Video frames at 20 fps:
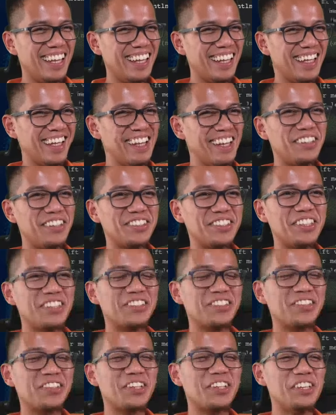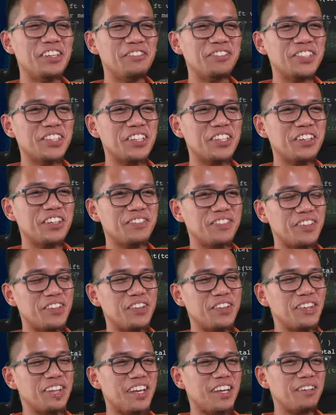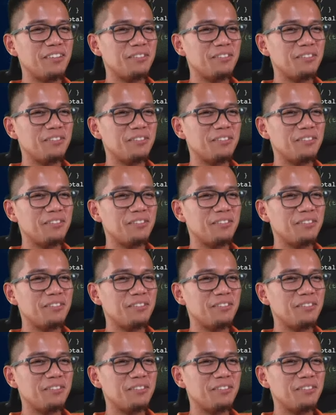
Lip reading: Oh, so the if stuff? Okay.